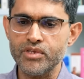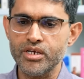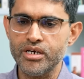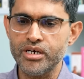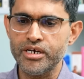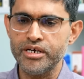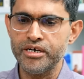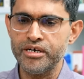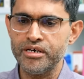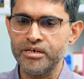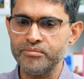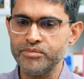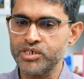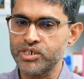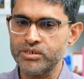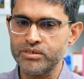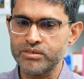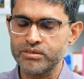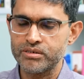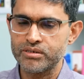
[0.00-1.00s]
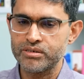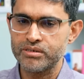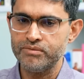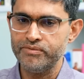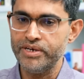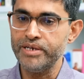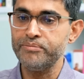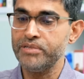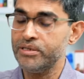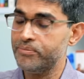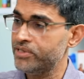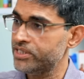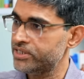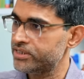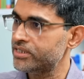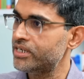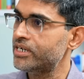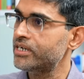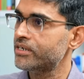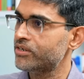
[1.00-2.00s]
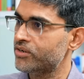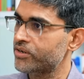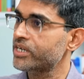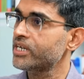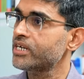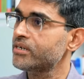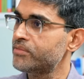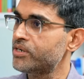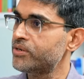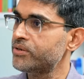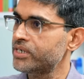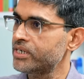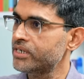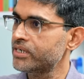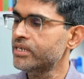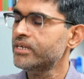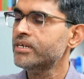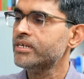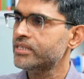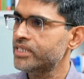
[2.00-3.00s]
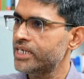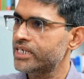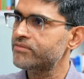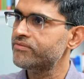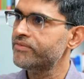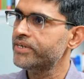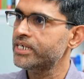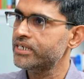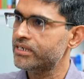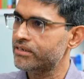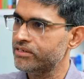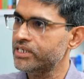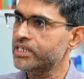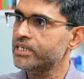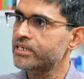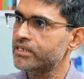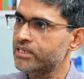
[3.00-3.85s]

Uh, because when people start talking about yeah. it, that's when it really,